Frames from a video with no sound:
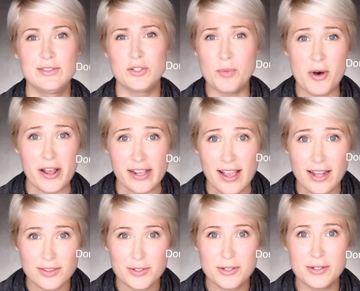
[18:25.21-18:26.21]
domo
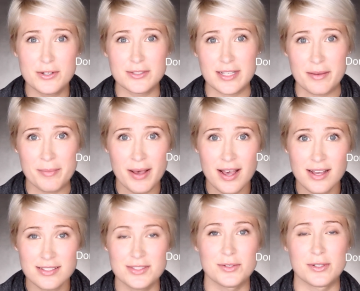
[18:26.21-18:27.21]
arigato
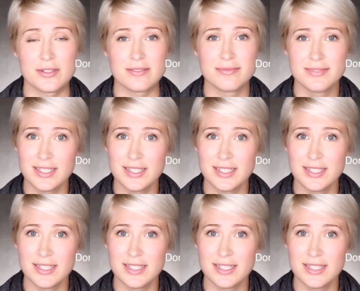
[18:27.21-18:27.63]
gozaimasu, or